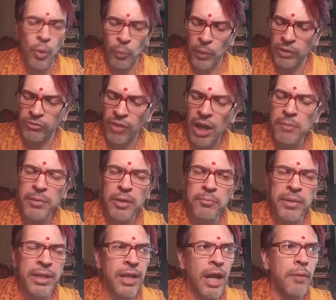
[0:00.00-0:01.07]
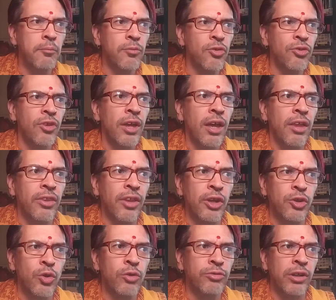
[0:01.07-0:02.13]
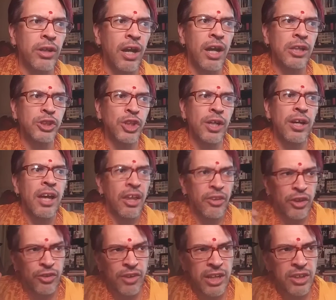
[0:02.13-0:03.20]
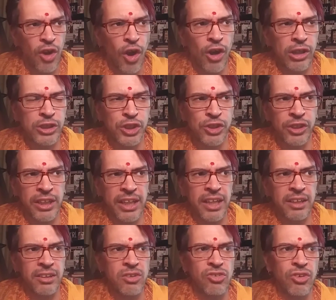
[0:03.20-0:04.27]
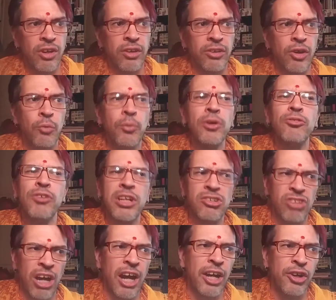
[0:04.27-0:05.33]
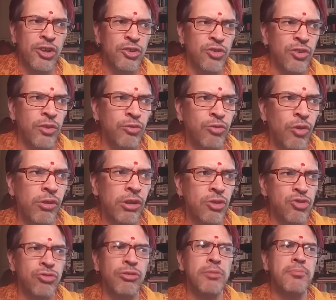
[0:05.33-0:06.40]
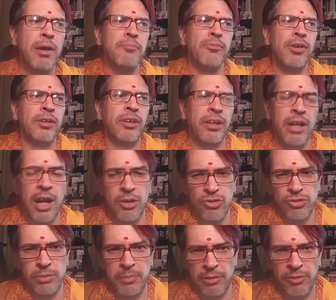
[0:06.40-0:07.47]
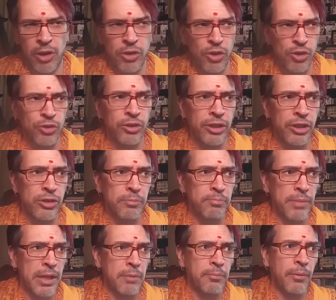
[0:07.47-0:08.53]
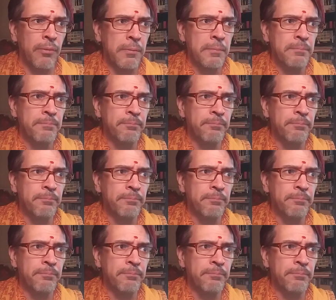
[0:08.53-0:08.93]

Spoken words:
When Rama becomes the Yuvaraja, the great archer King Dasaratha will retire to the forest, remembering the custom of our earlier people.